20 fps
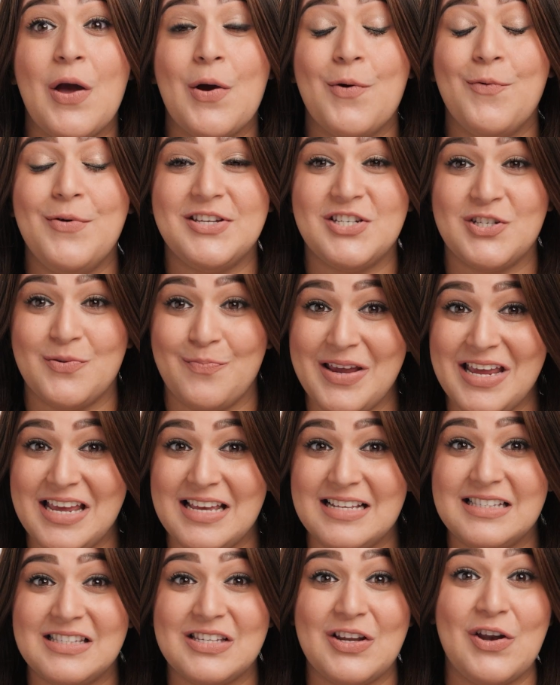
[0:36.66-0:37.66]
which
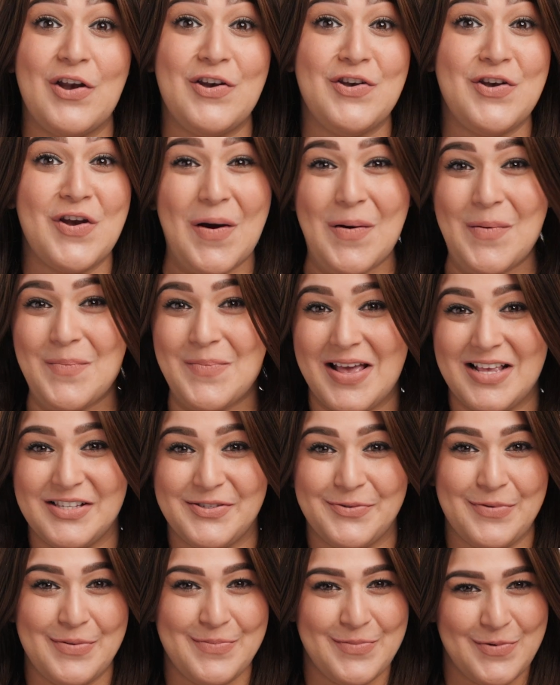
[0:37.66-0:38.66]
means a
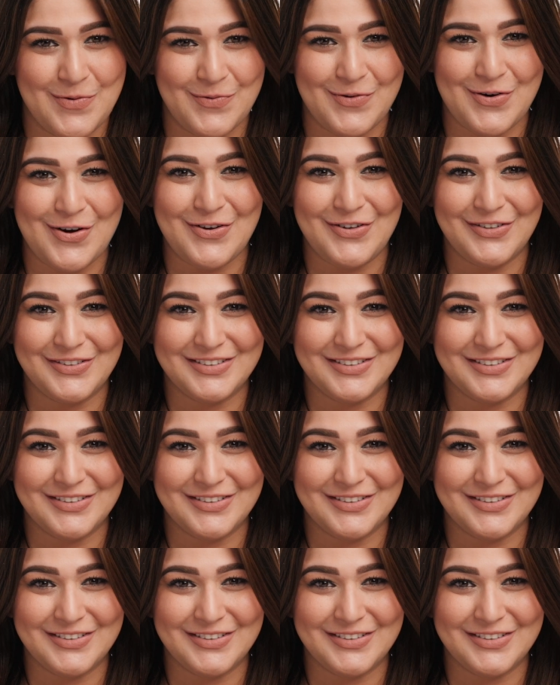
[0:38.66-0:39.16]
no-mess removal.